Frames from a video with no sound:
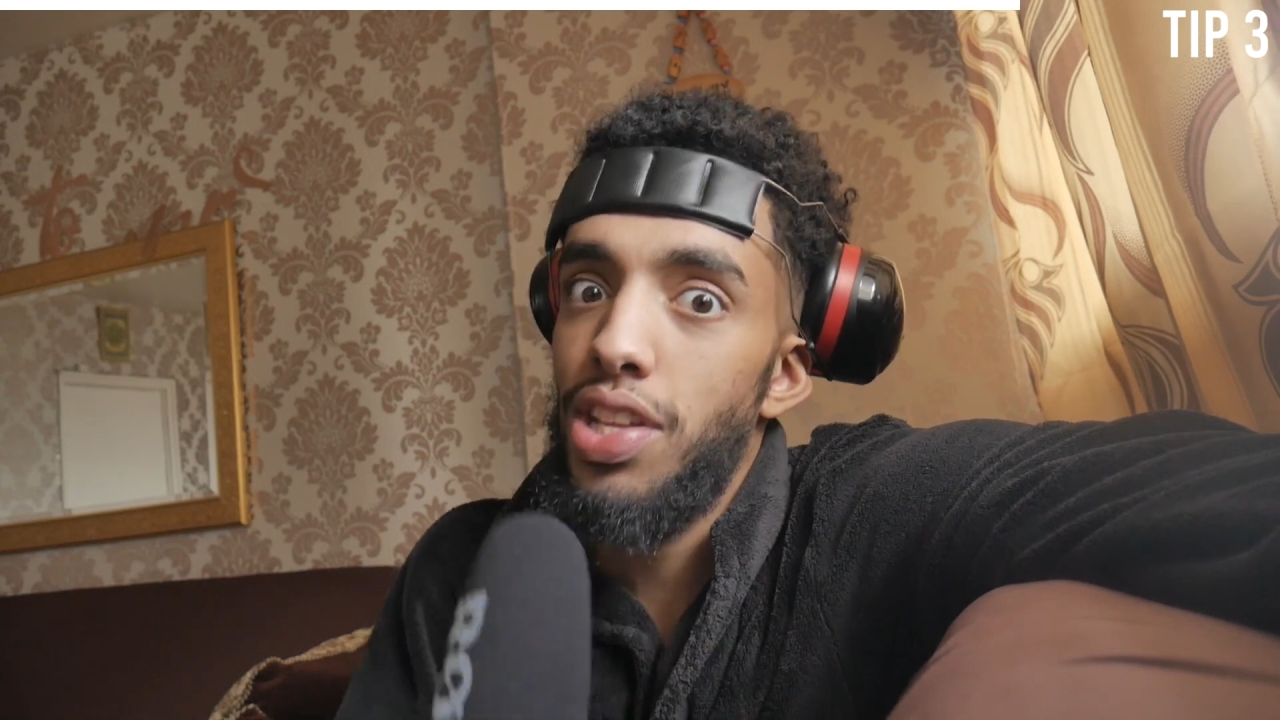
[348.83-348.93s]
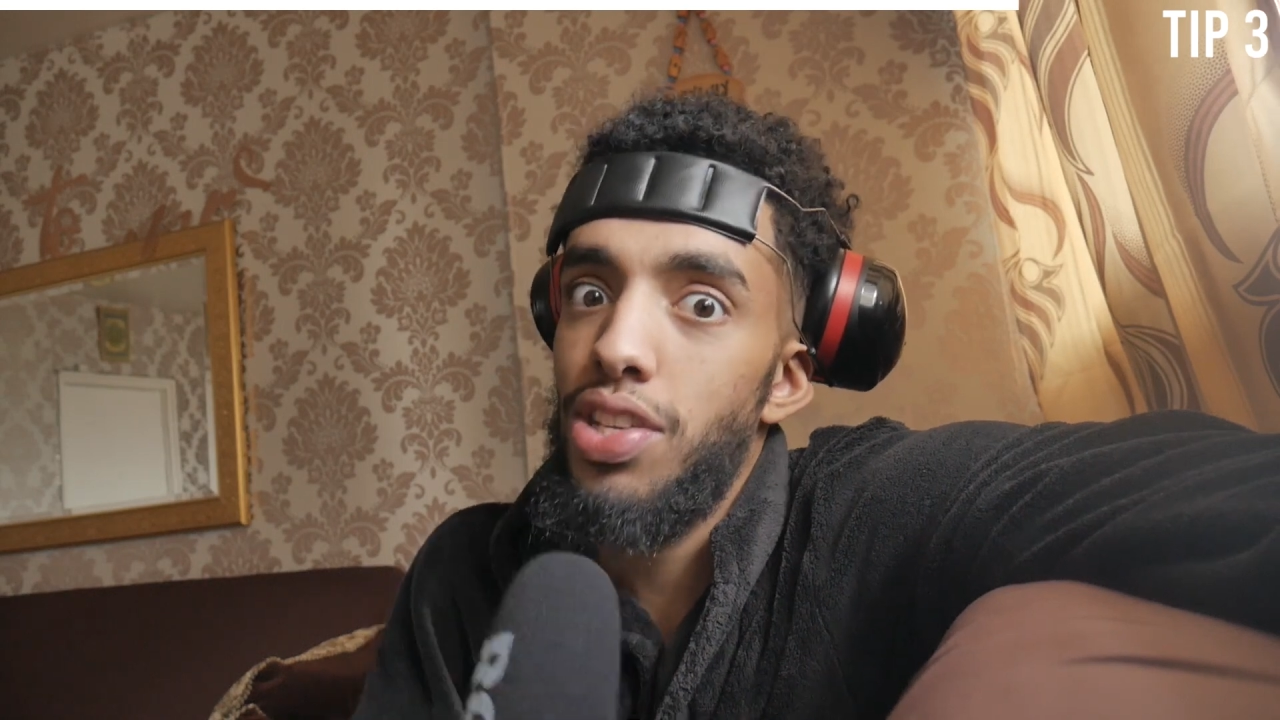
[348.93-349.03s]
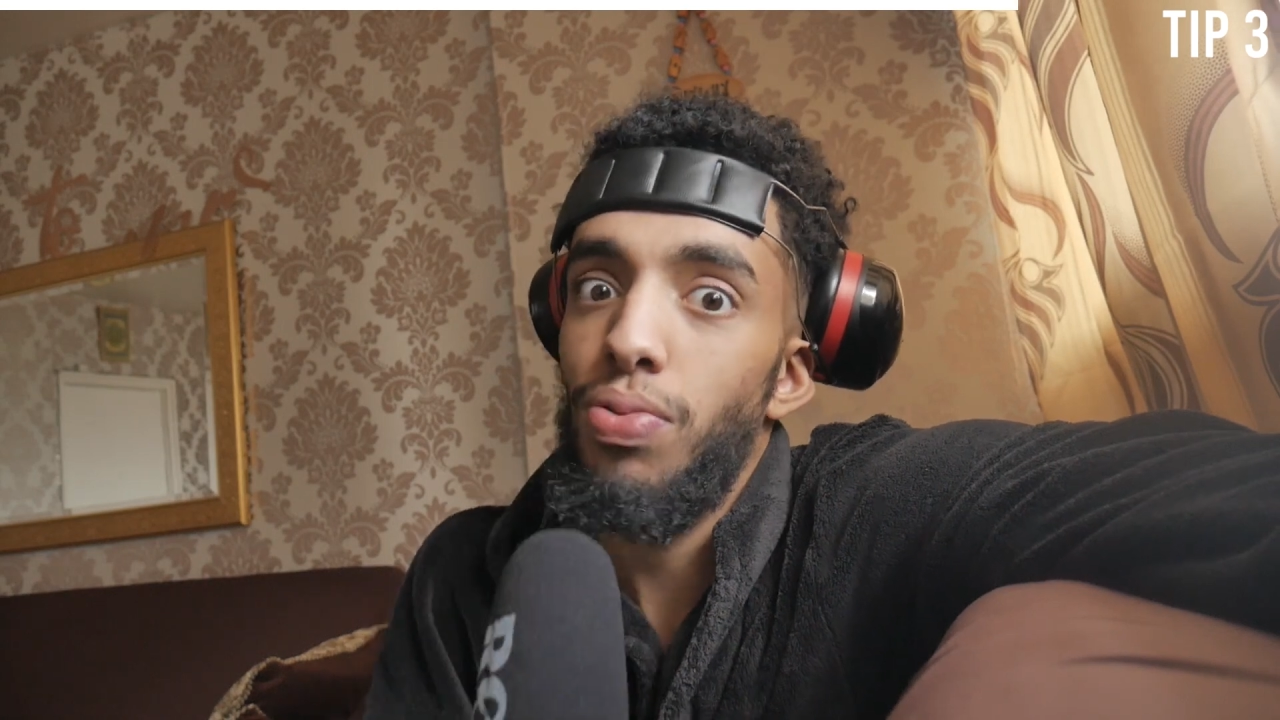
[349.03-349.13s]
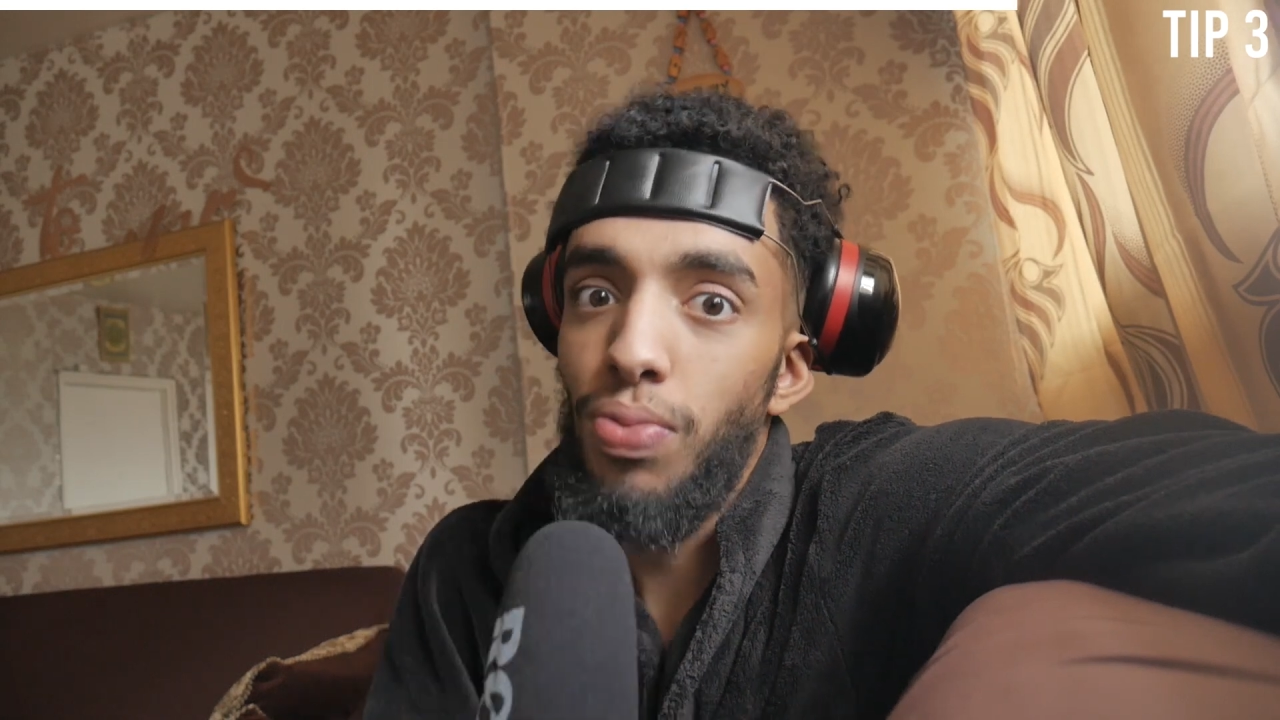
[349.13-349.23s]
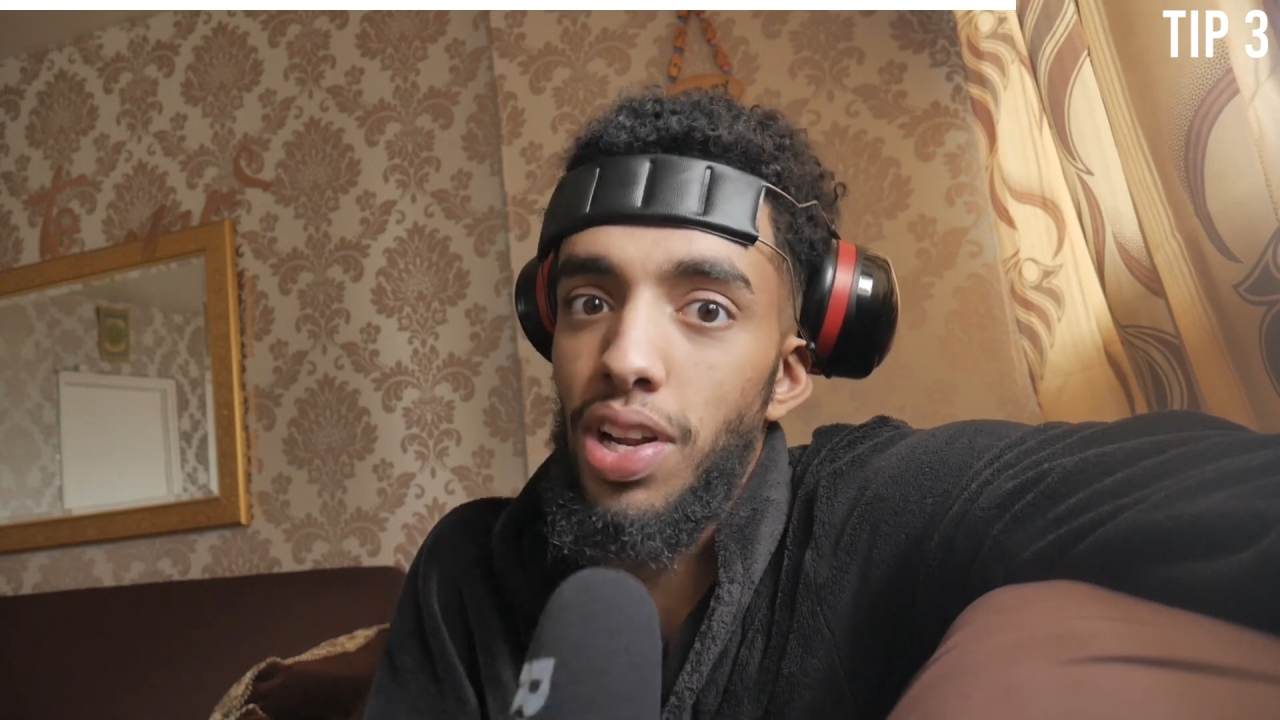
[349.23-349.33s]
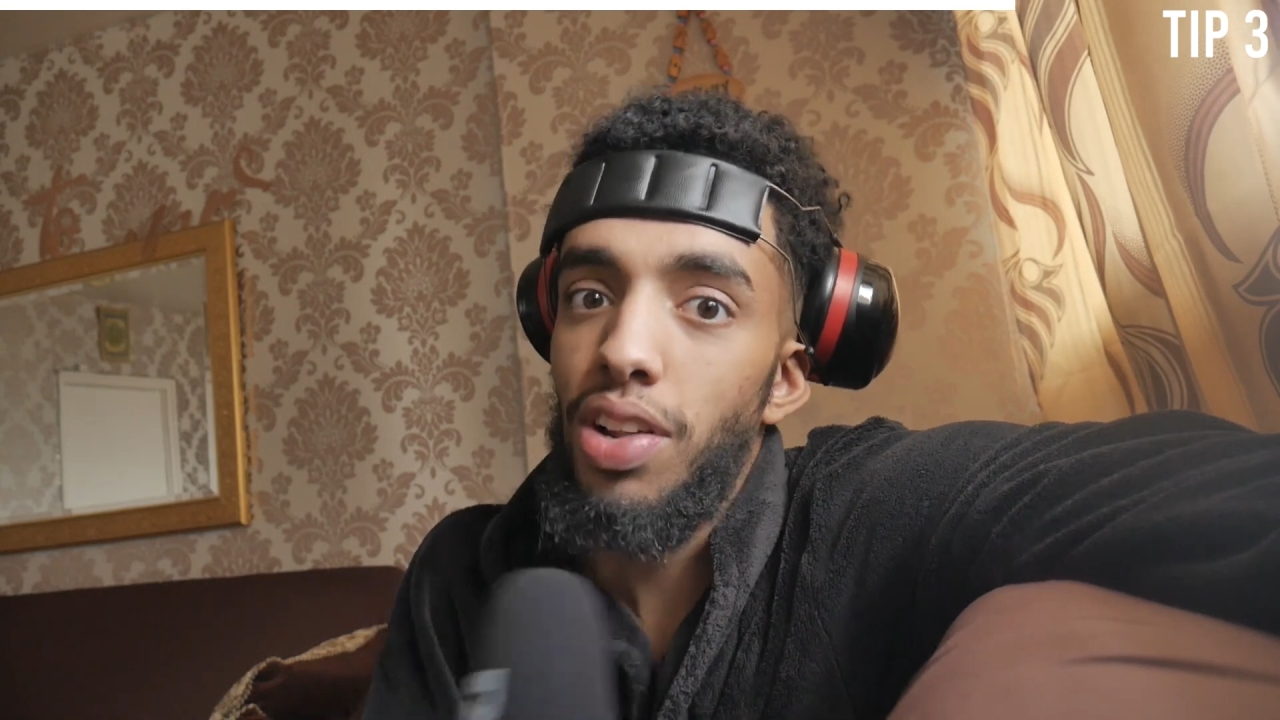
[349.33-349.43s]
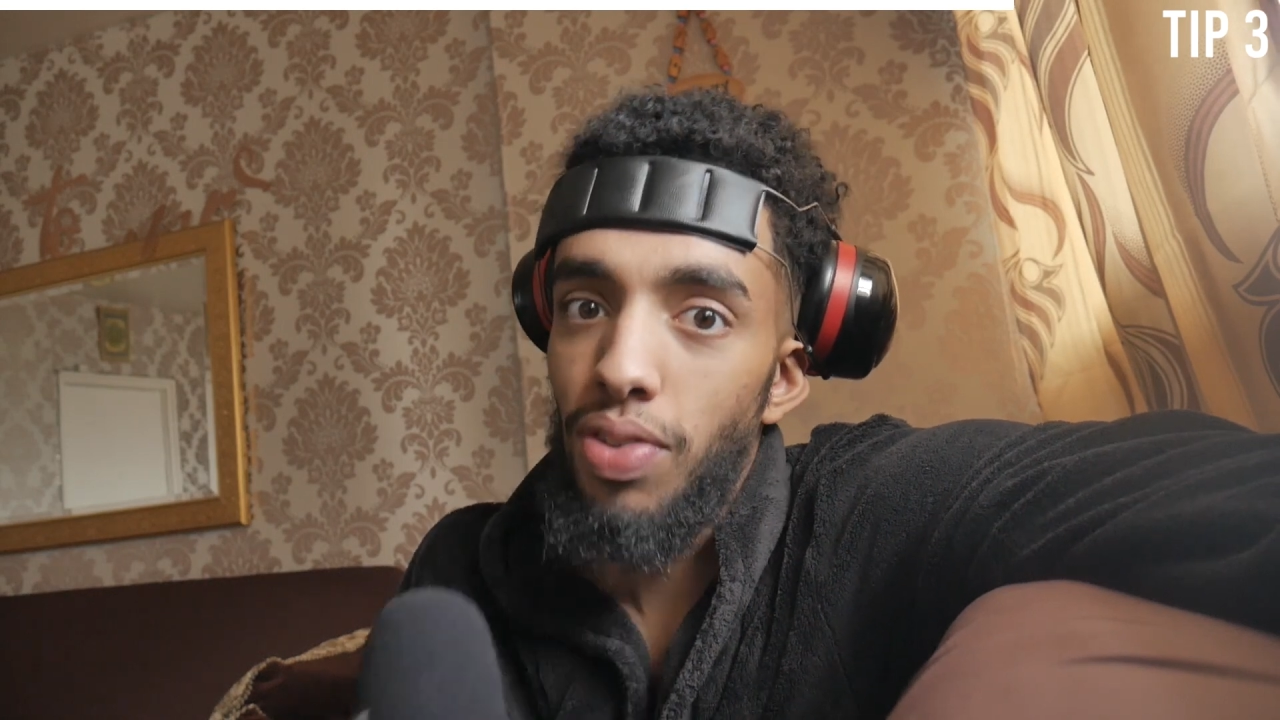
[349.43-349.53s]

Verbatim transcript: this really,